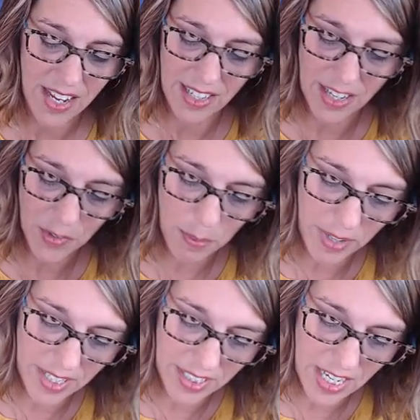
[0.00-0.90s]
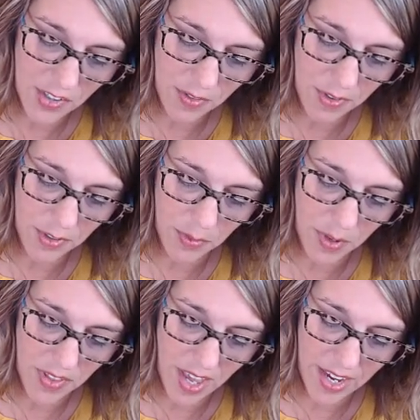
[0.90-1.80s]
and let's replace each of those
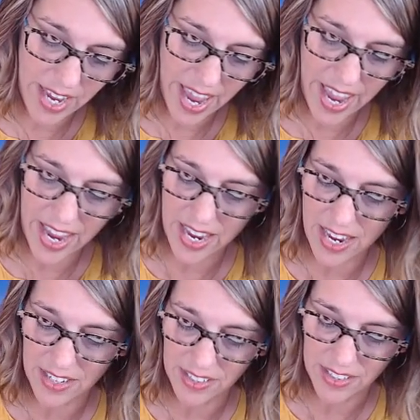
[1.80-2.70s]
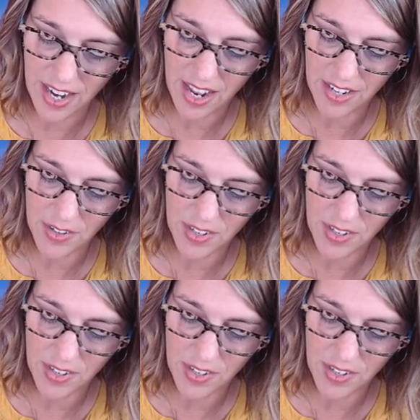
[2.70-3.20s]
with a k instead.